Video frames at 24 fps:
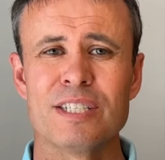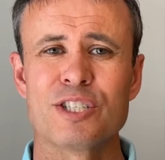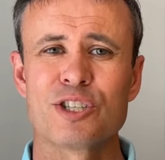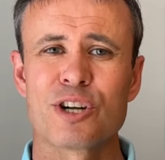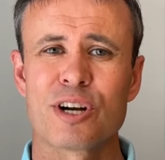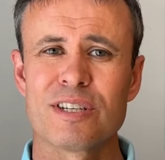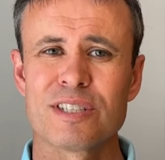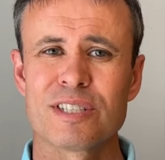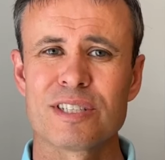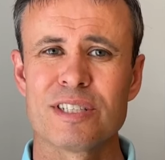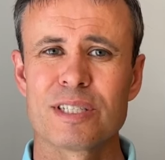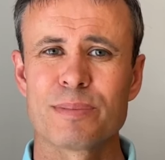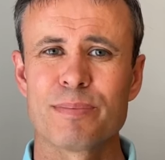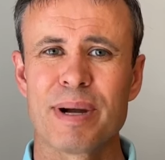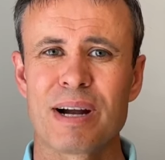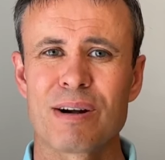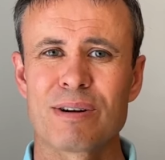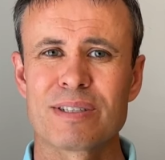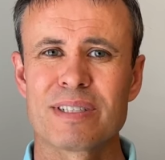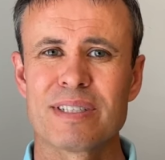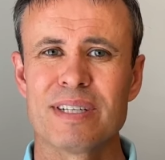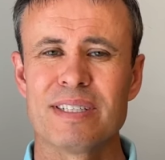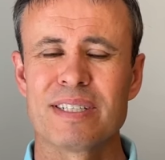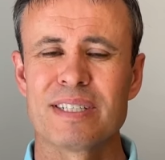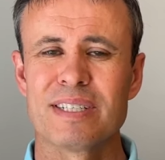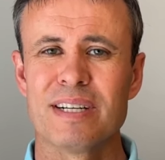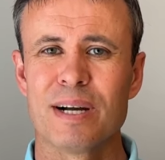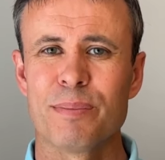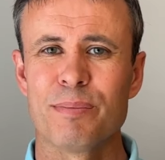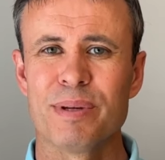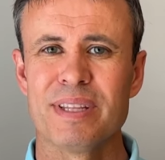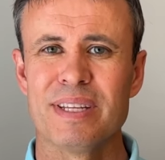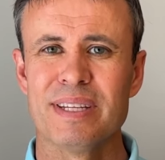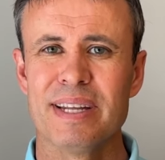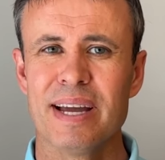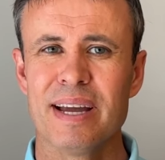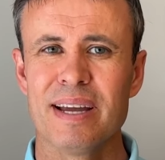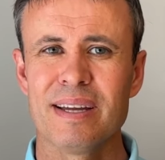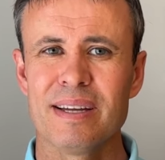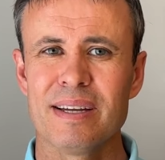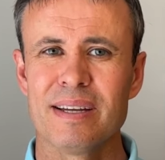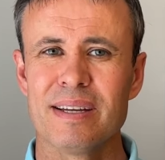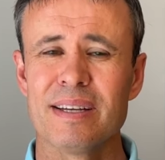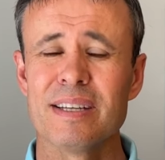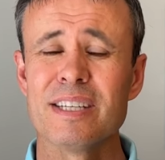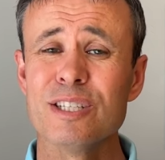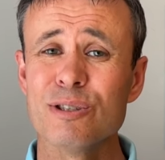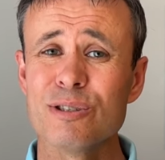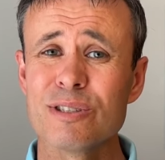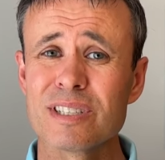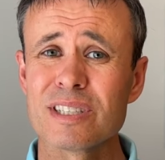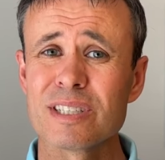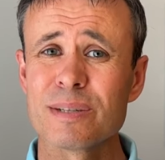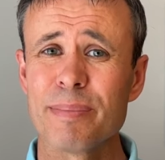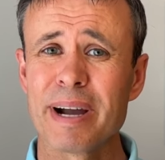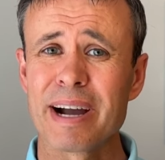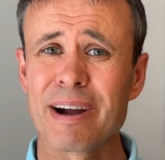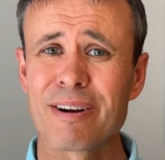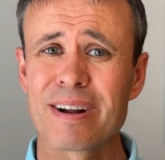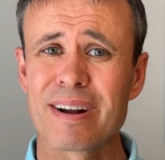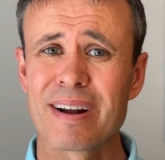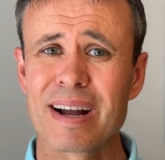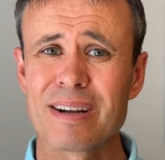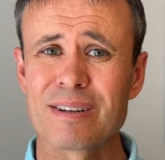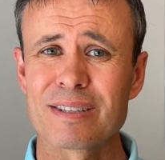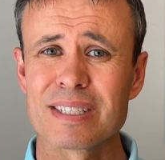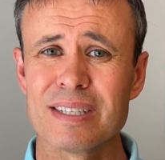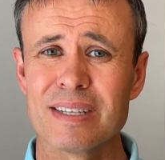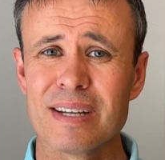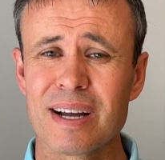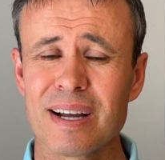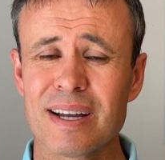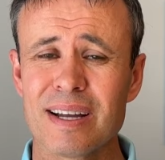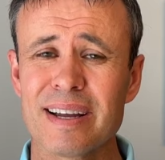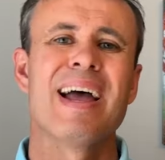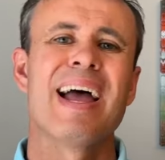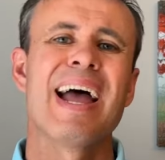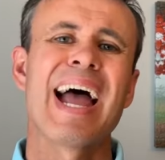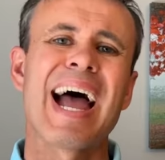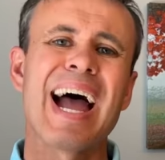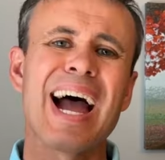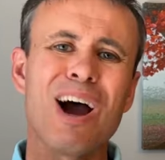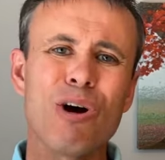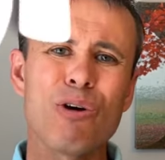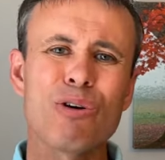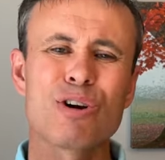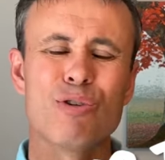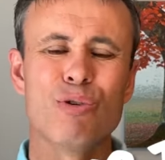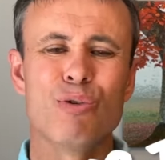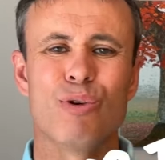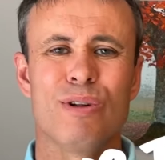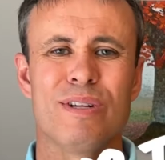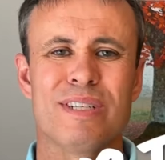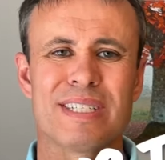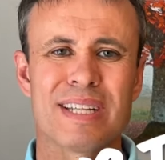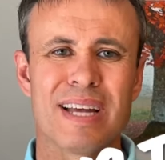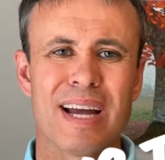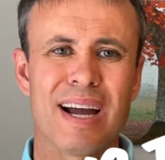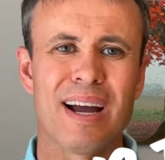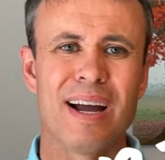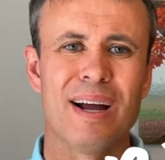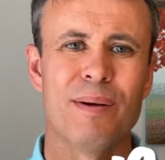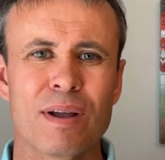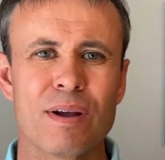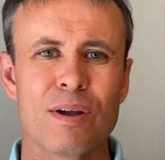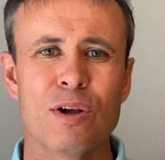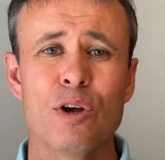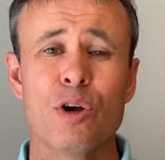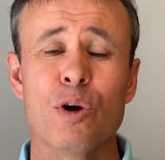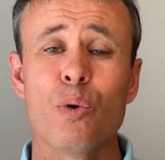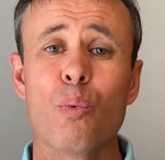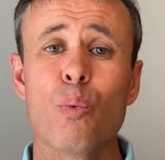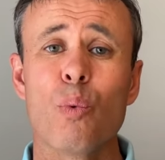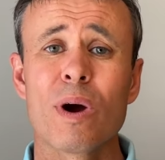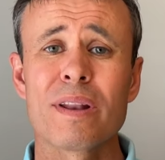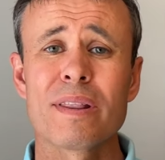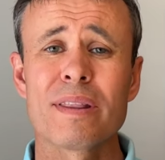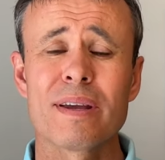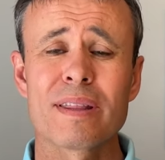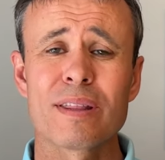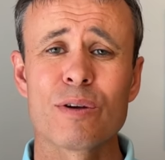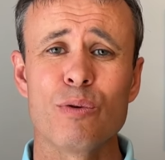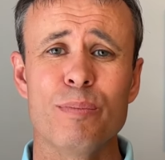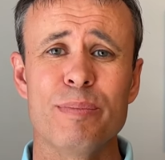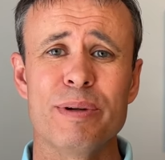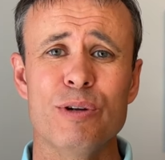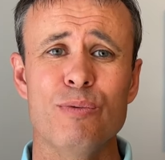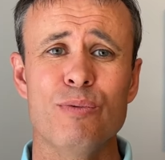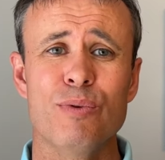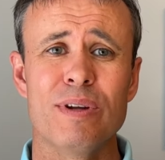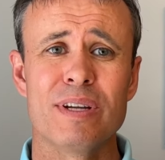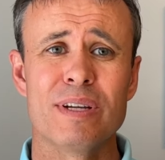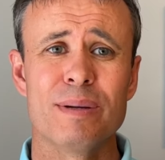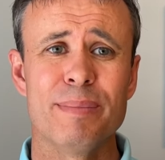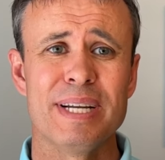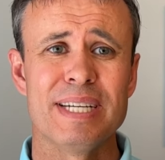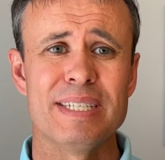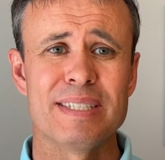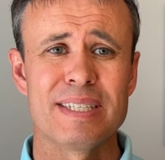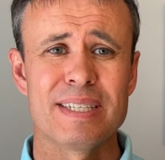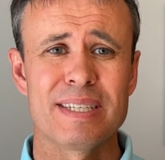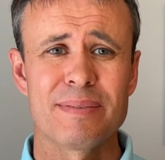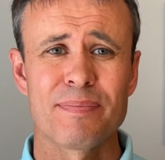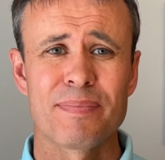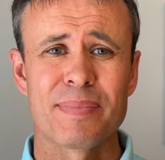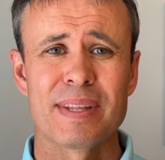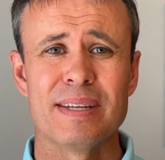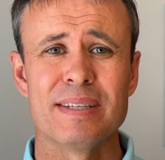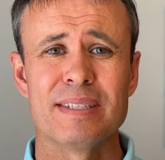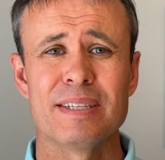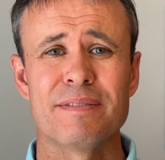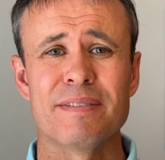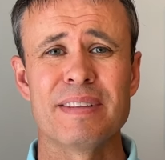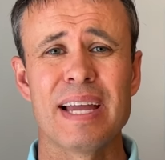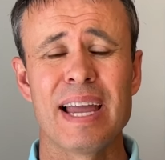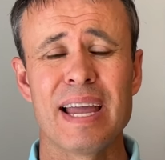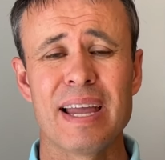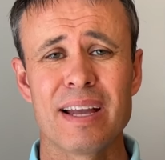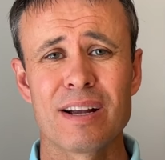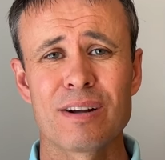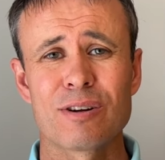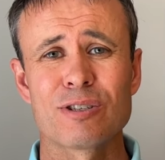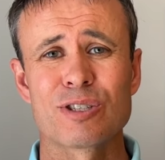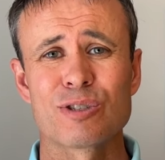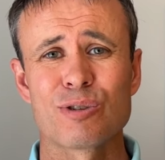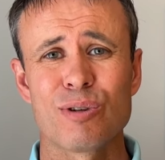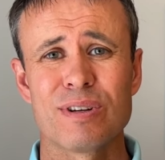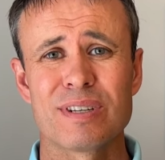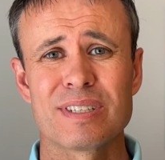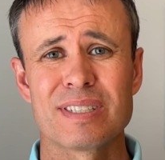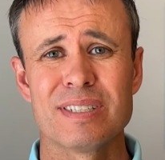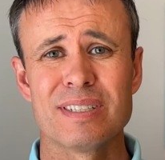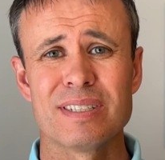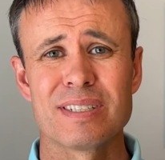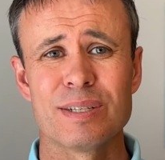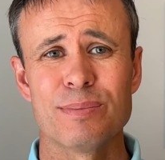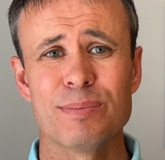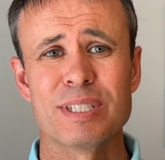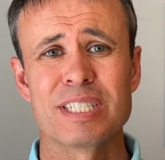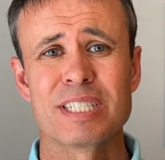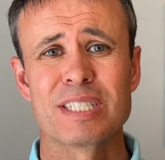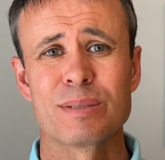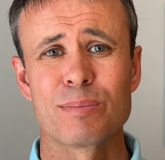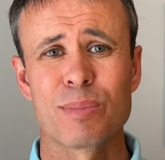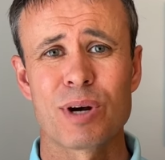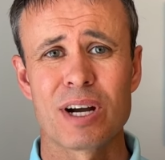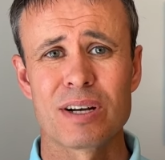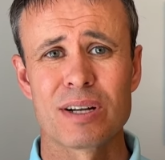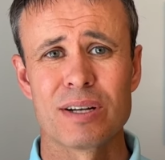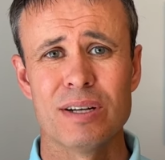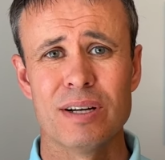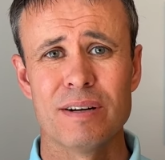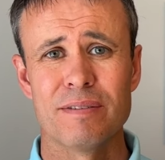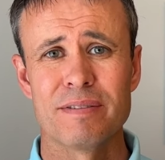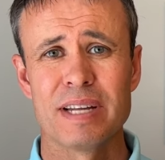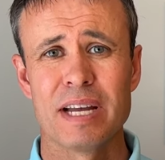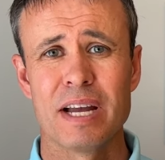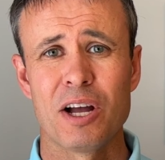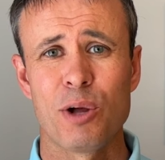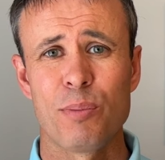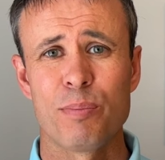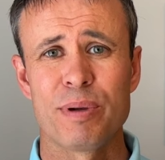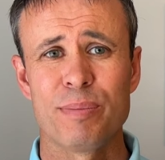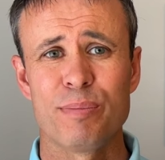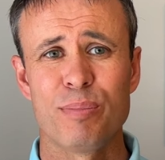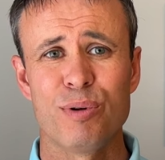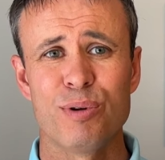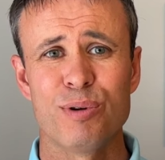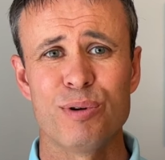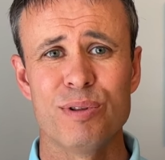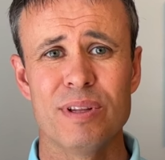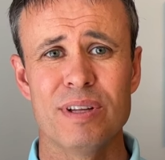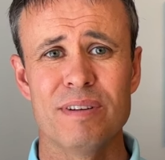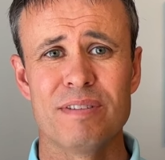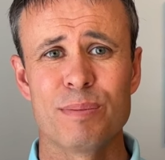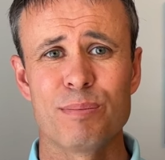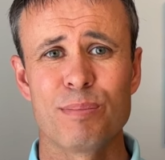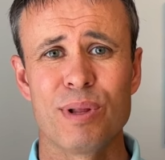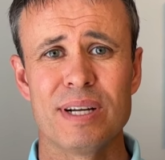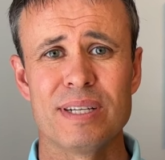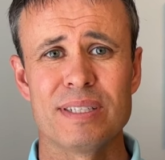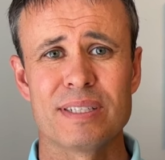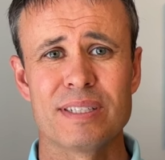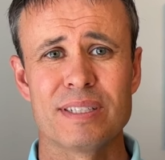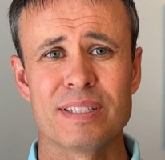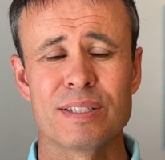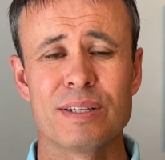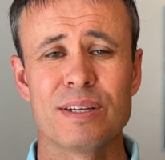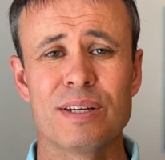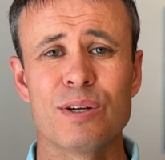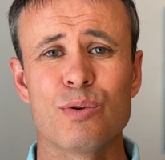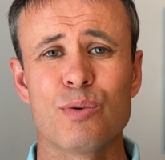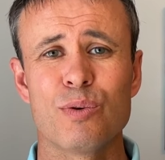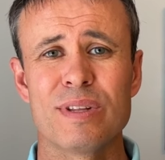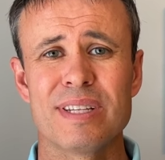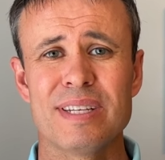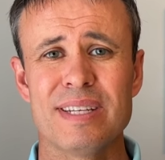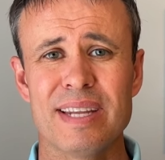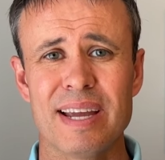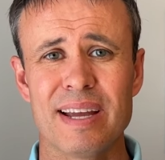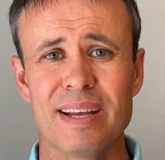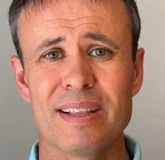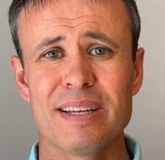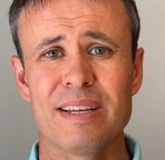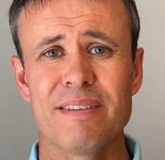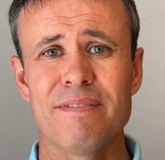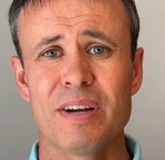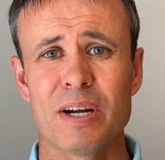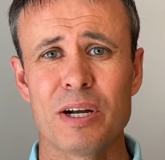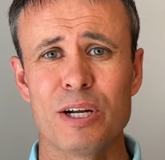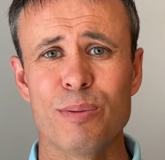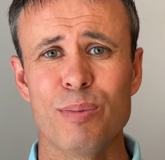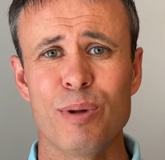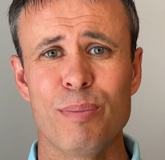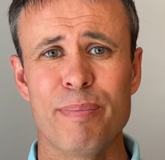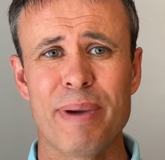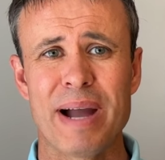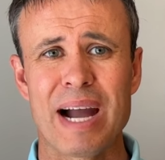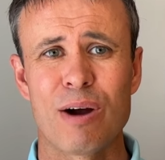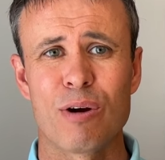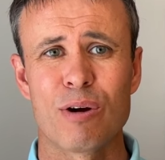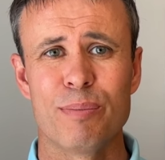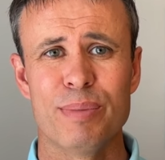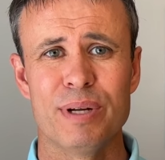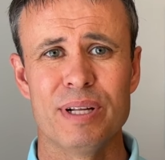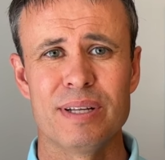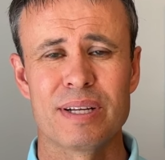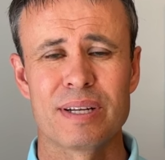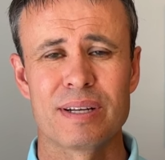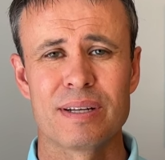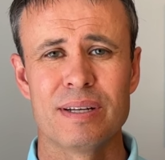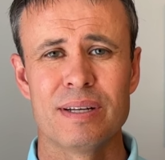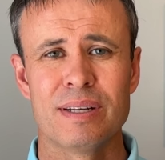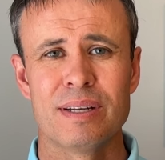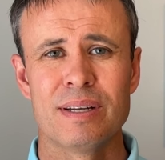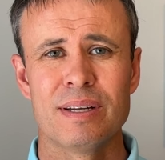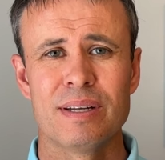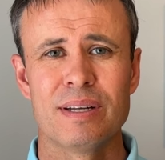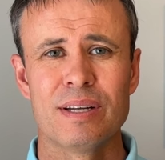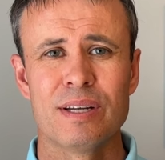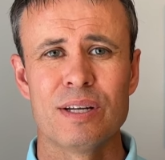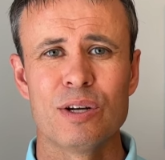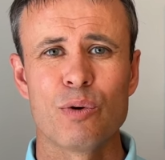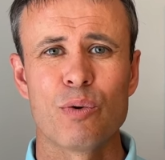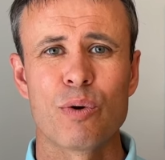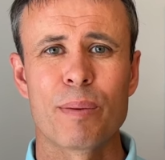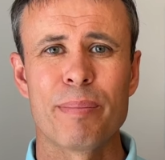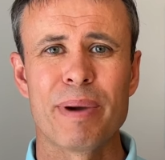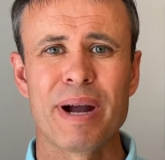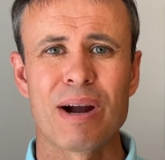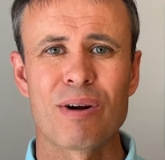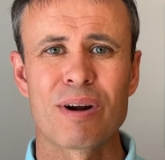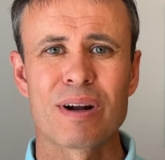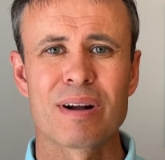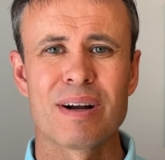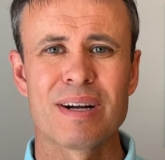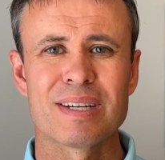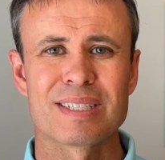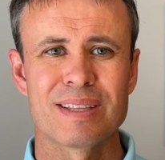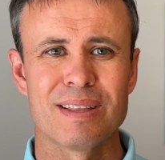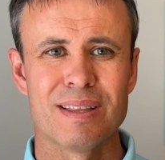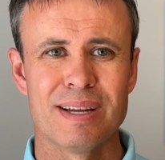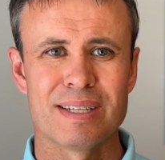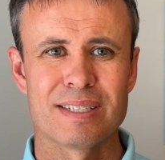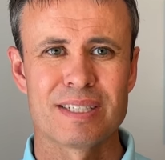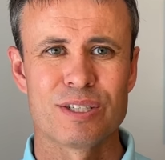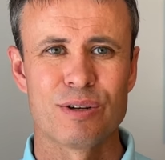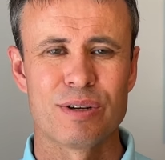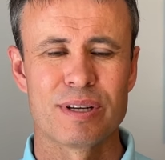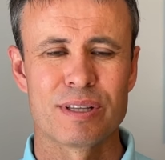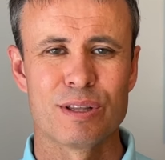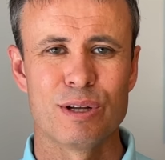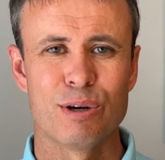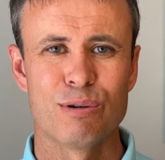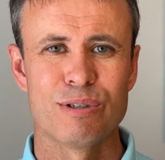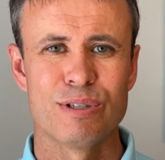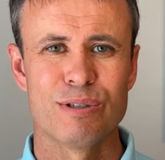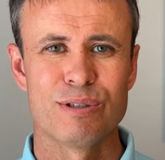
Charge this power station up in the day, use it to power your house at night. How cool is that? One thing that will be really amazing is if the Anker SOLIX system is smart enough to help people who live in places with daily variable power billing, where power costs less during low